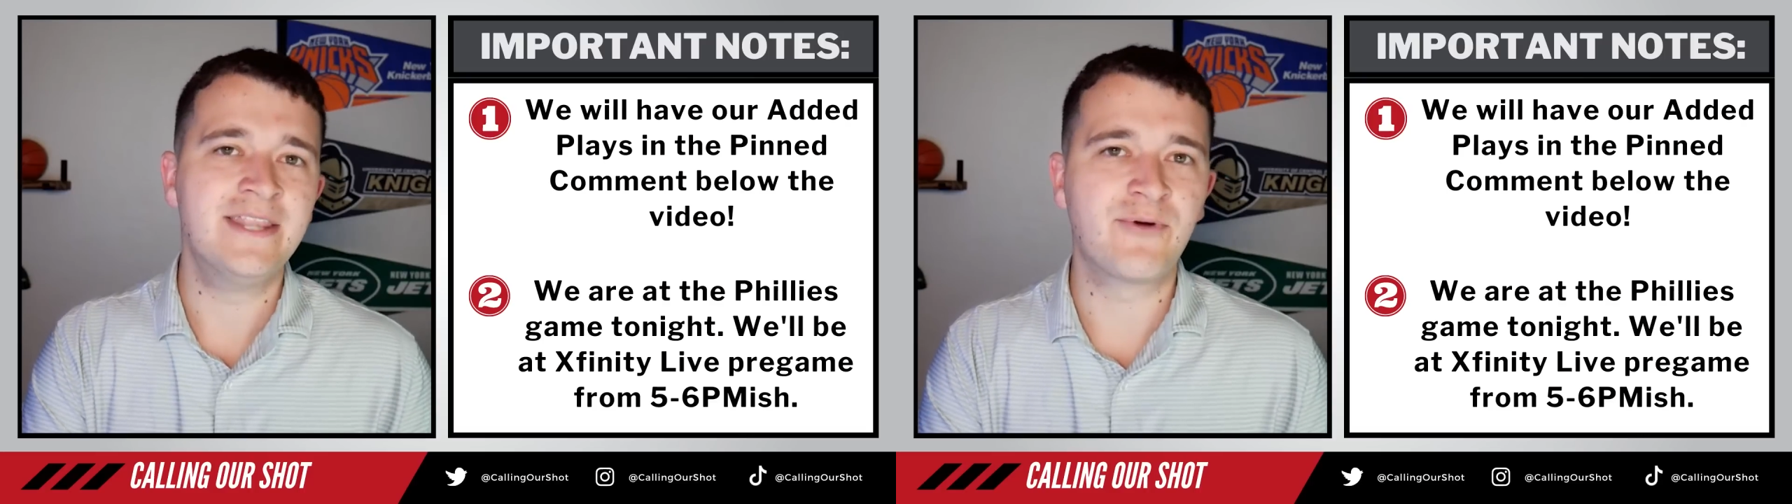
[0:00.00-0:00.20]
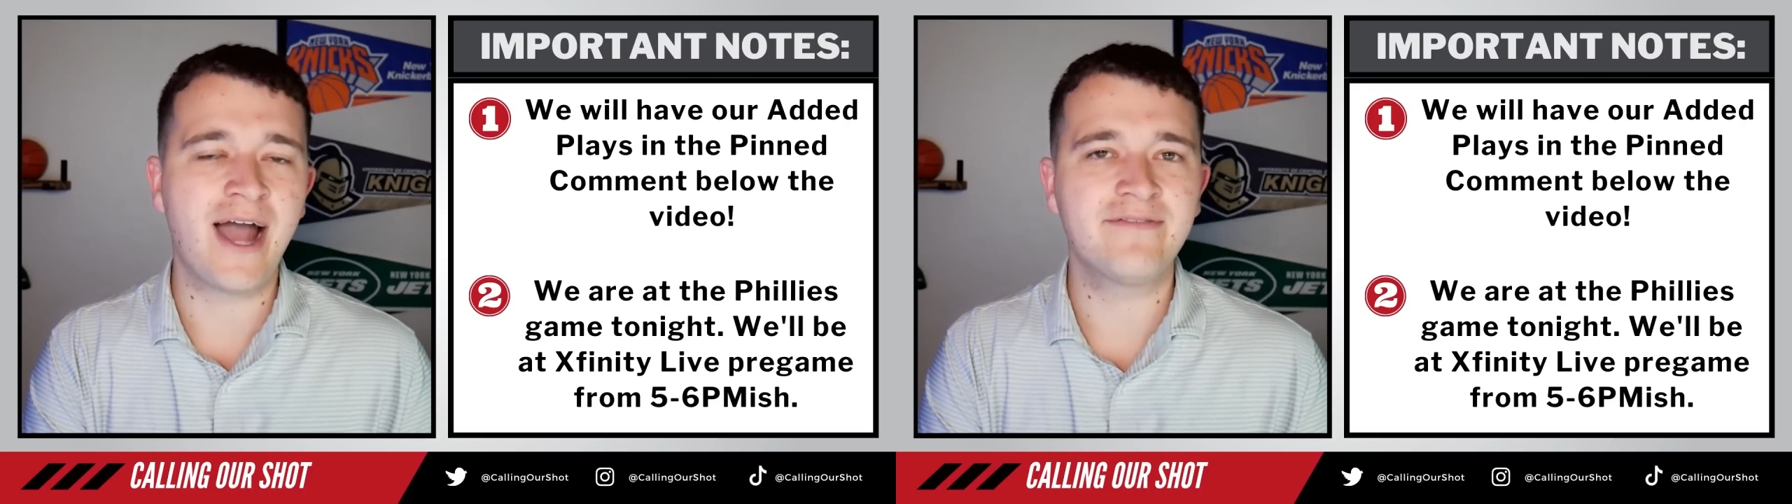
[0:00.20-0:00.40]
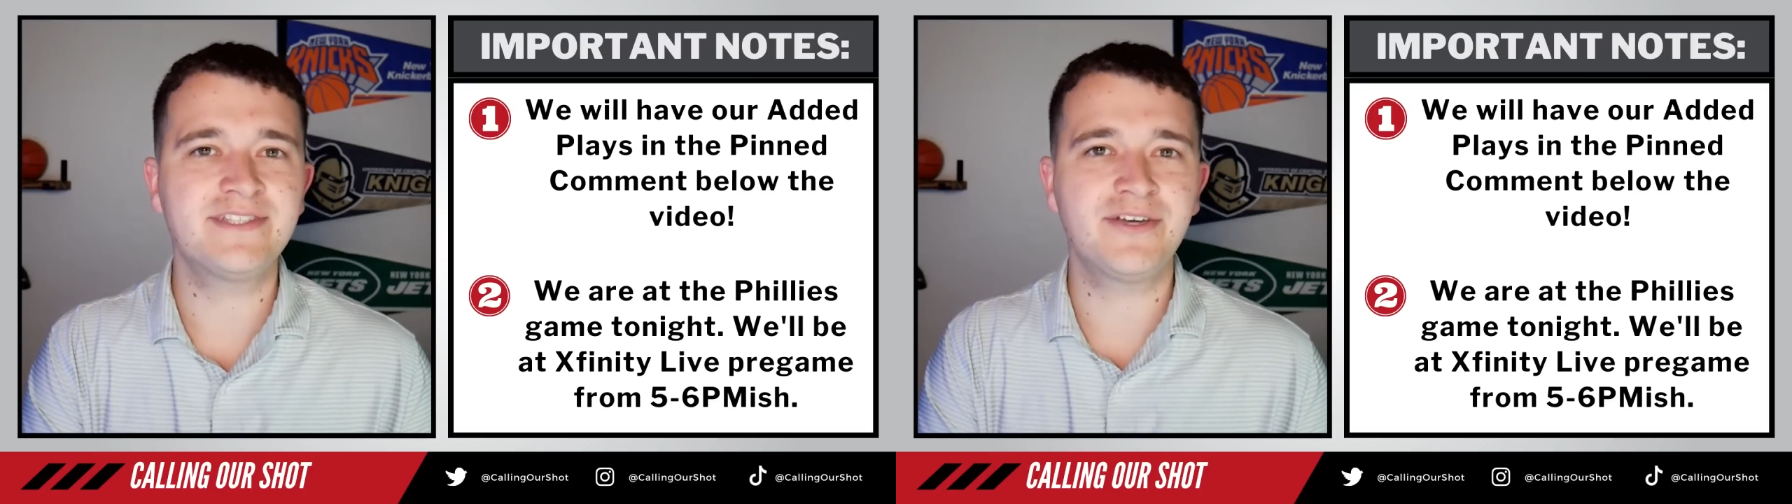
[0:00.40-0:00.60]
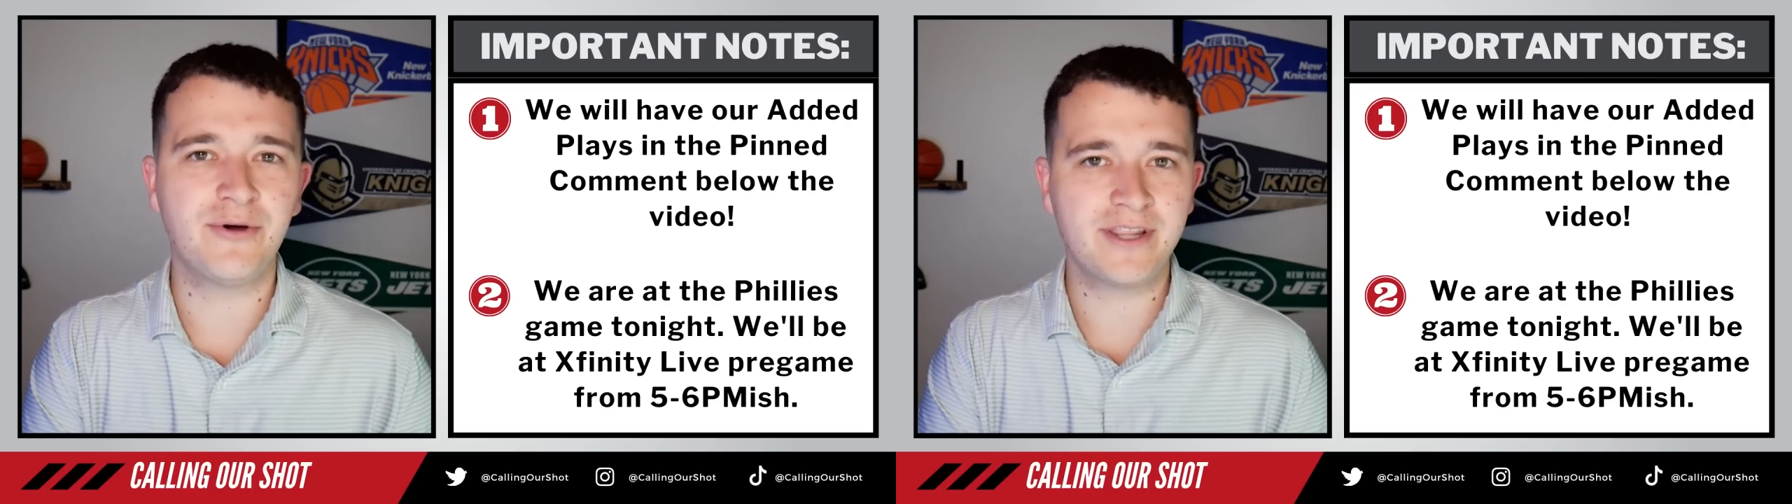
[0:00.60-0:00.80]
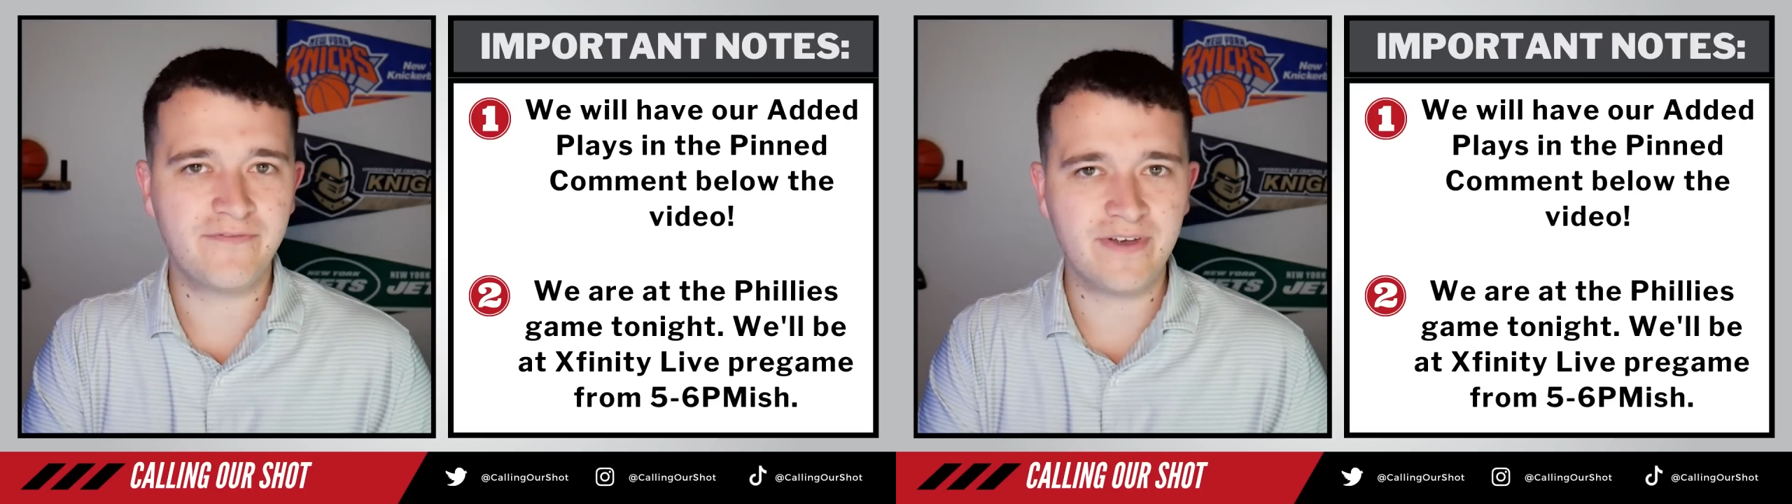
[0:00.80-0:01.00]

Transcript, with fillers: And then we're obviously going to the